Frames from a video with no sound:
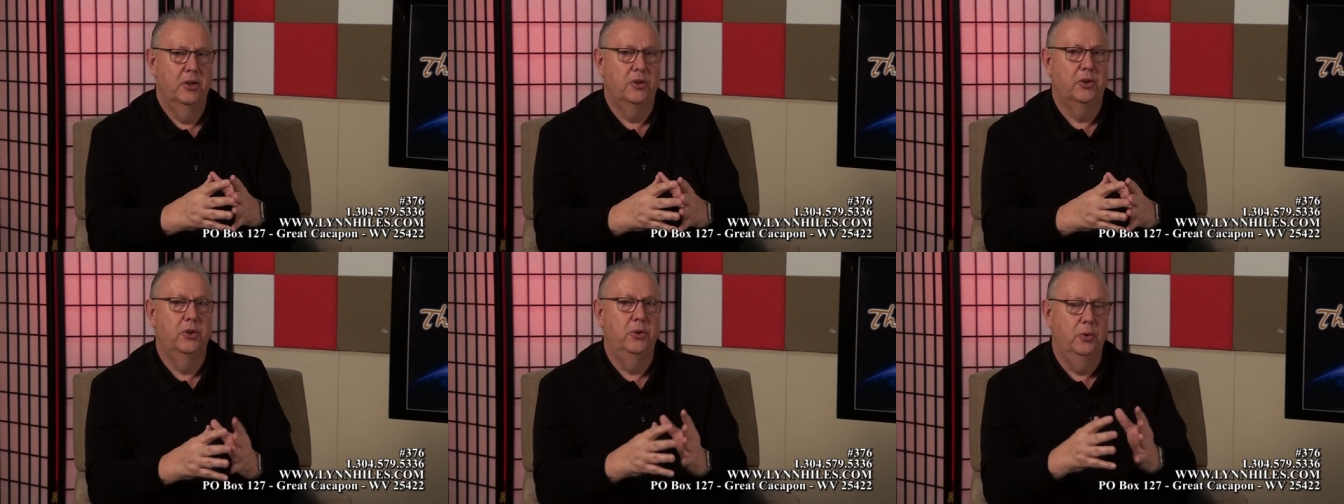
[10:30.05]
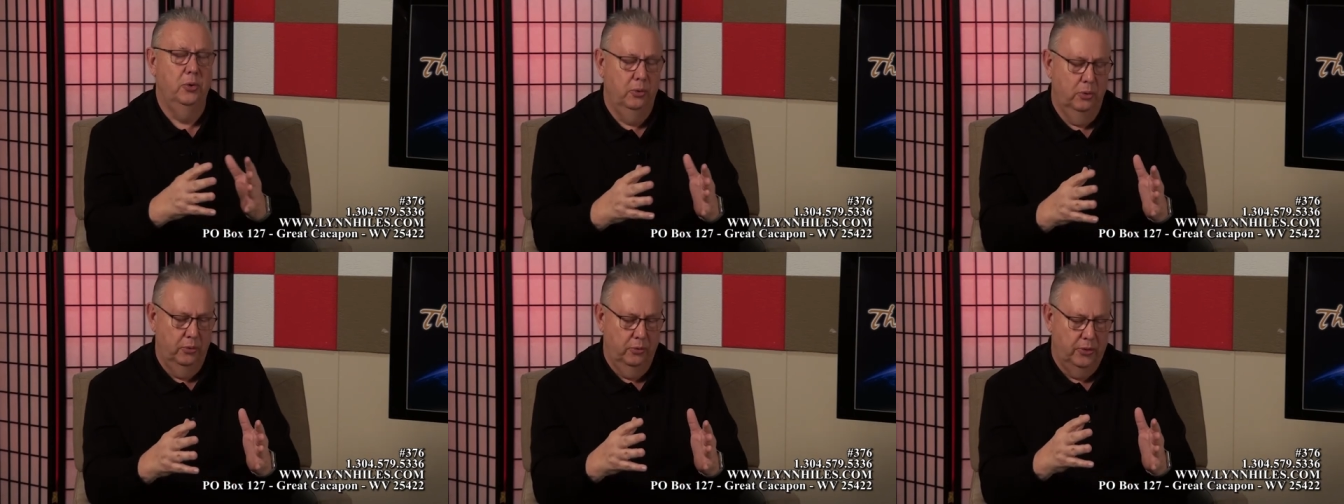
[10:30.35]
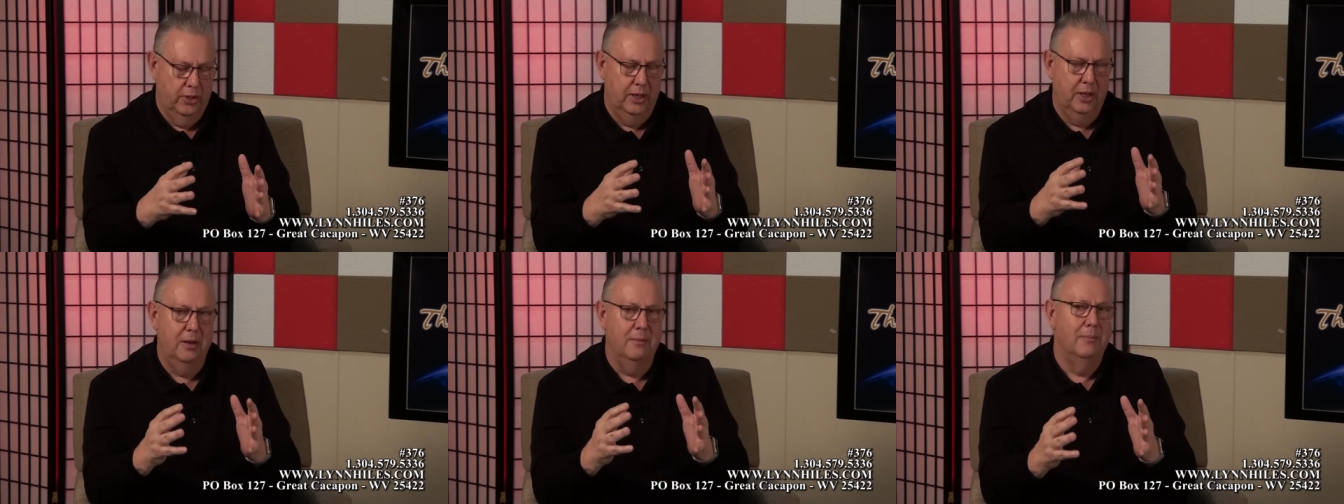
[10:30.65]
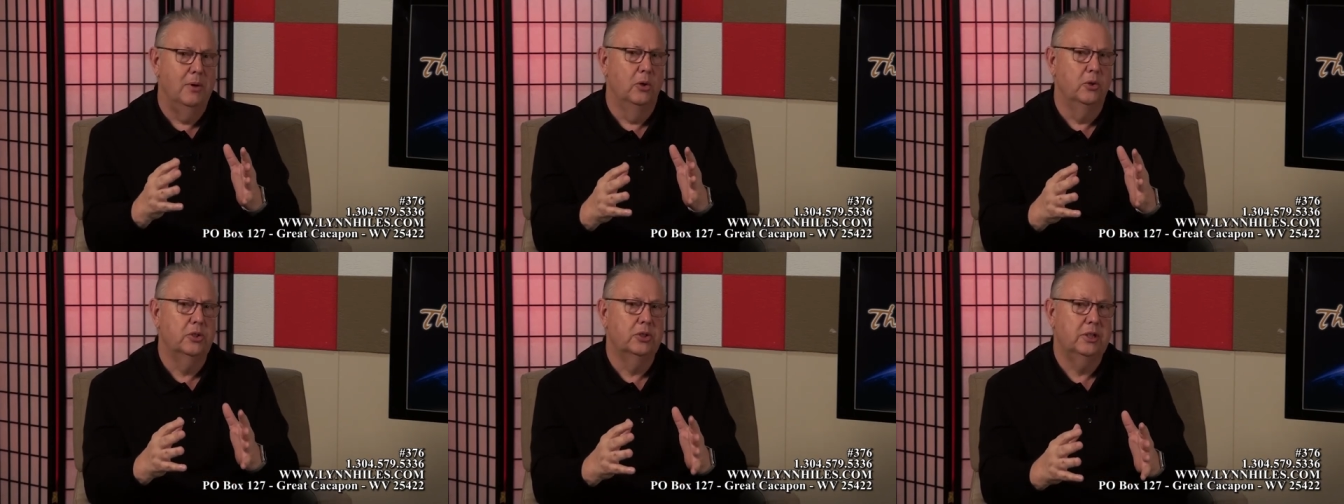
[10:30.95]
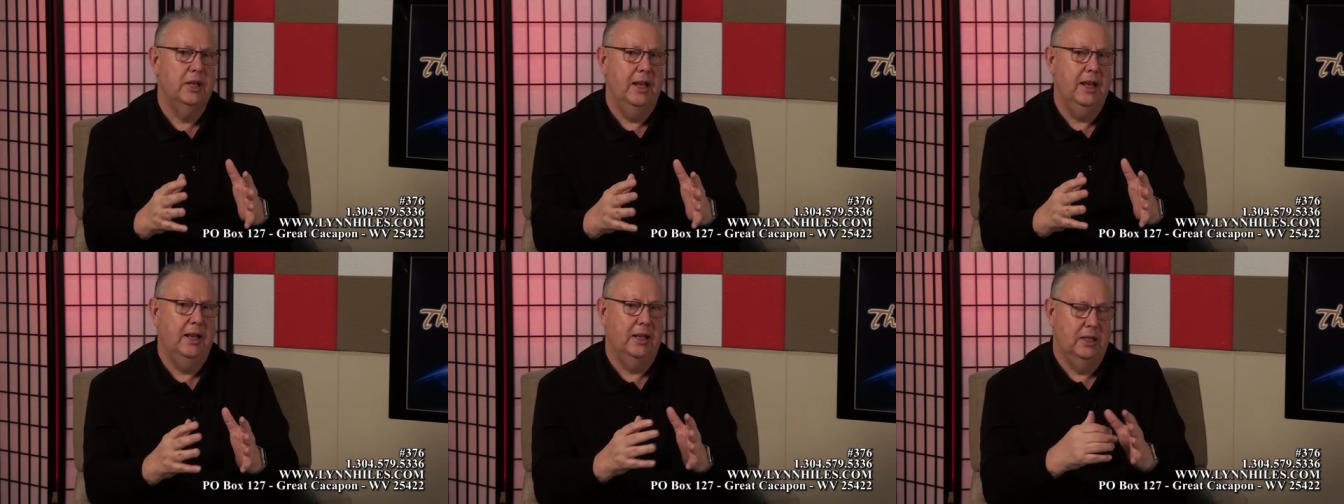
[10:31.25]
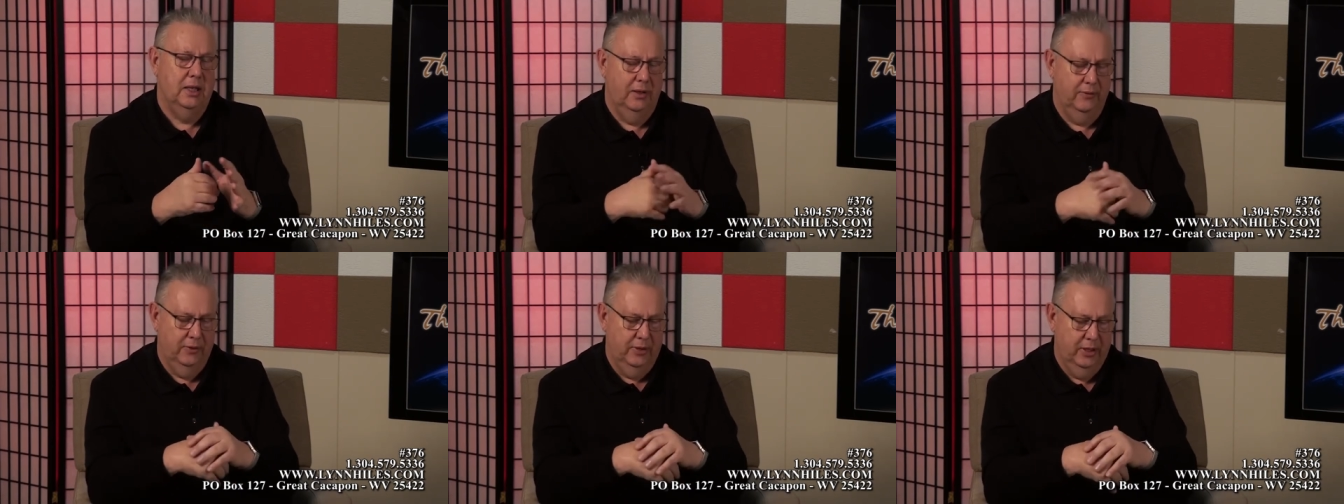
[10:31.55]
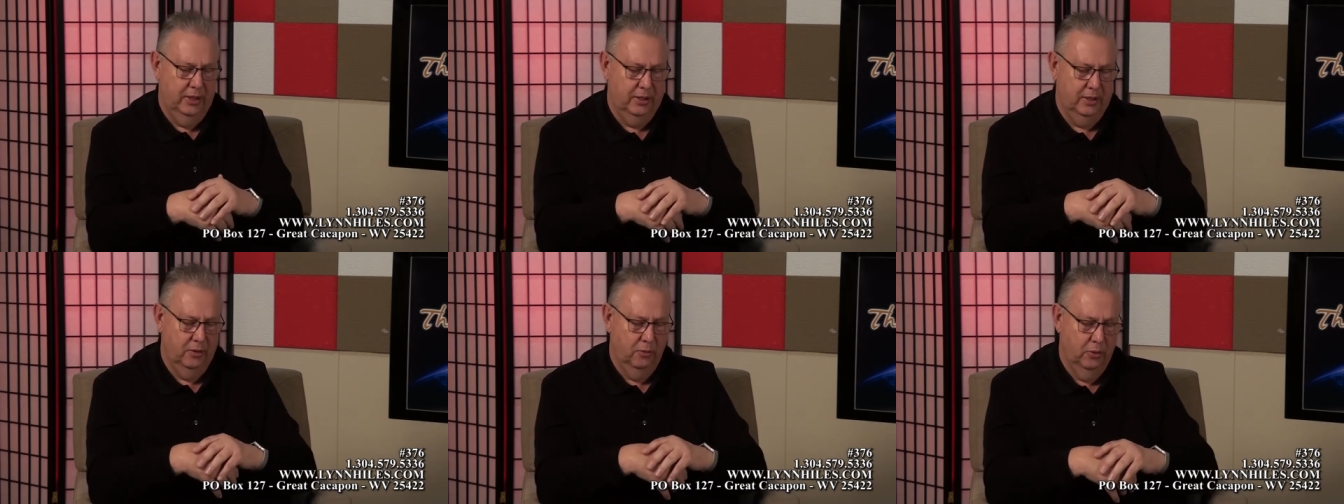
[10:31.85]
to the Mosaic covenant,